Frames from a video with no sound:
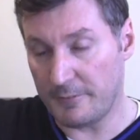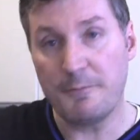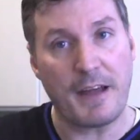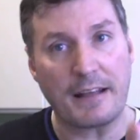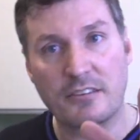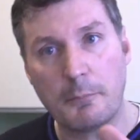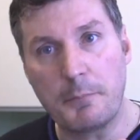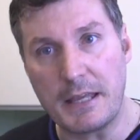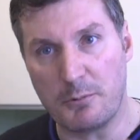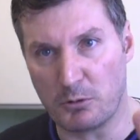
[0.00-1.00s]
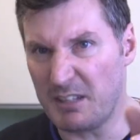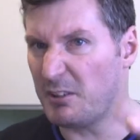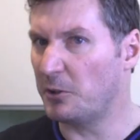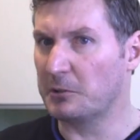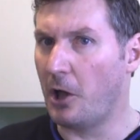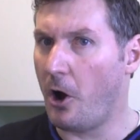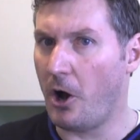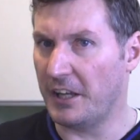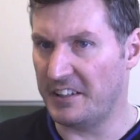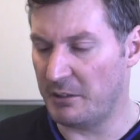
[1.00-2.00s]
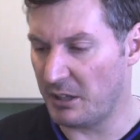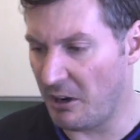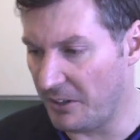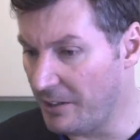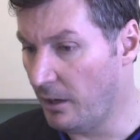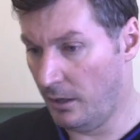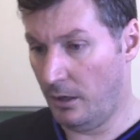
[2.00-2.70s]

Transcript: In, in fact, some people were even online and they were going,